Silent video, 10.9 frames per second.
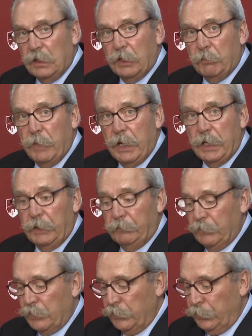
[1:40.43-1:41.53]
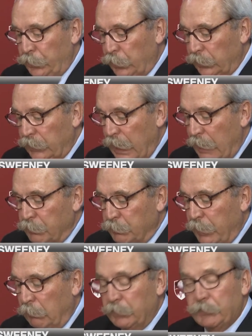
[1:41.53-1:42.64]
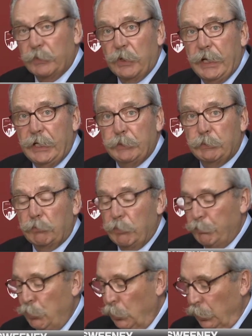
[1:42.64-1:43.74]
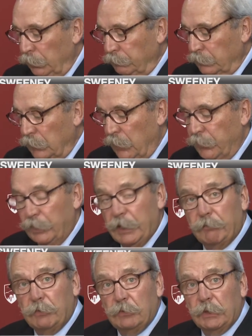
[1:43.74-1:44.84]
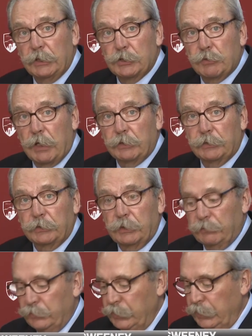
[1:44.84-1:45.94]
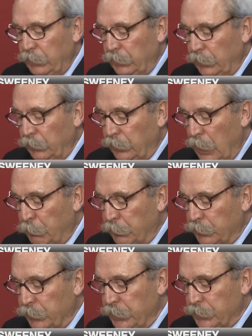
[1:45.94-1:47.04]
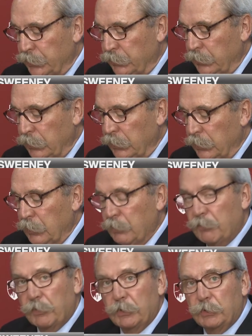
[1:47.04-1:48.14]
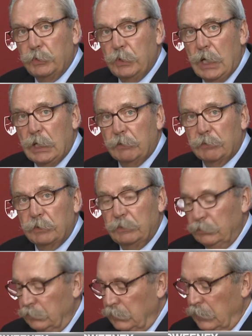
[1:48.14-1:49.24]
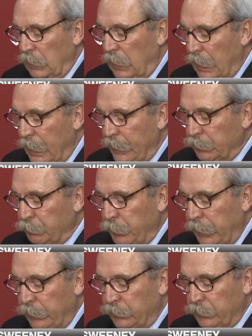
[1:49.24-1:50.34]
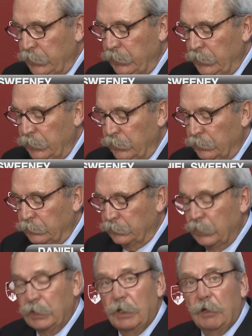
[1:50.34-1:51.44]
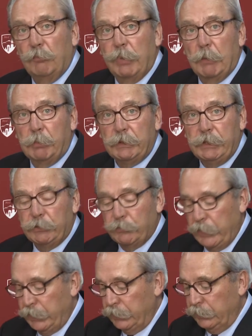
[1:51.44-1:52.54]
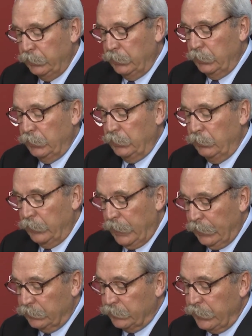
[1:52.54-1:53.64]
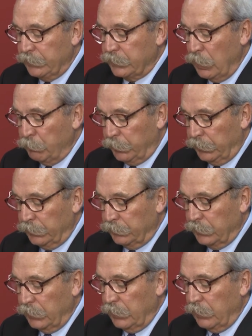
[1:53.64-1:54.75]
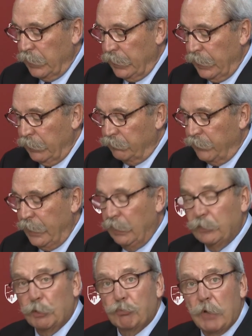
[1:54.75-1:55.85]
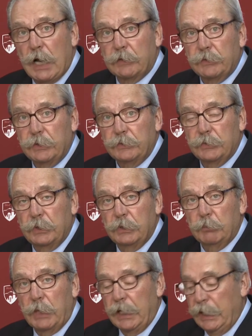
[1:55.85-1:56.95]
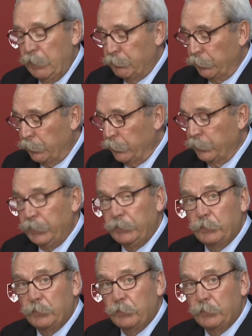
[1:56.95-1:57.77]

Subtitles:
In May, the New York Times published their annual report on the level and structure of CEO compensation for the 200 highest paid CEOs of publicly traded United States companies that had filed their proxies by April 30,